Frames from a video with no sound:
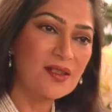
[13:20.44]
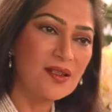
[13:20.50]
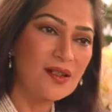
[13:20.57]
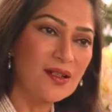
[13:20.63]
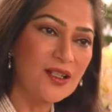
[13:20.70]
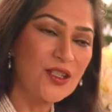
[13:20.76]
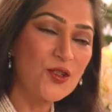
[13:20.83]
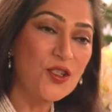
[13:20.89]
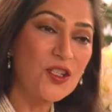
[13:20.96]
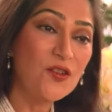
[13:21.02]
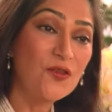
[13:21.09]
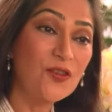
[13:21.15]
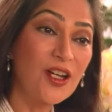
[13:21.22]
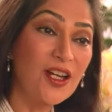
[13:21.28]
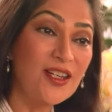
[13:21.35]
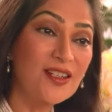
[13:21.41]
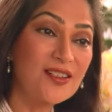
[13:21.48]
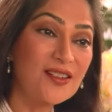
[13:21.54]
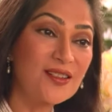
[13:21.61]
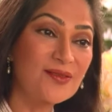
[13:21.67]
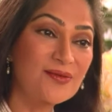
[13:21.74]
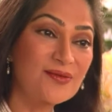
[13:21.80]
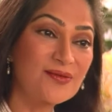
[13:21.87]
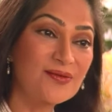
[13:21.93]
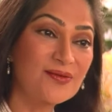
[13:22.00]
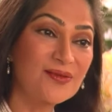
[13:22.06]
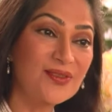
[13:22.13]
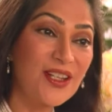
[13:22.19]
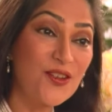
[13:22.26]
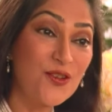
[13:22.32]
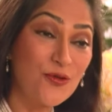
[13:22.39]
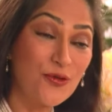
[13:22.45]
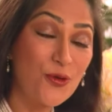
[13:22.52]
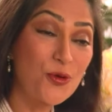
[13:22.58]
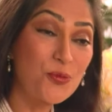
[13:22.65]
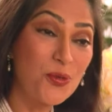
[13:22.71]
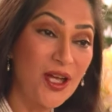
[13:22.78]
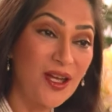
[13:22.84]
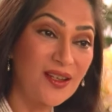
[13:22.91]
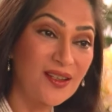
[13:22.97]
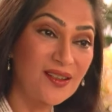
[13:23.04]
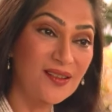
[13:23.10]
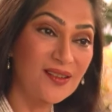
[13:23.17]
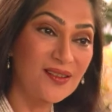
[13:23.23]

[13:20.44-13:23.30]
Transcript: Uh, you did fight, and you fought back.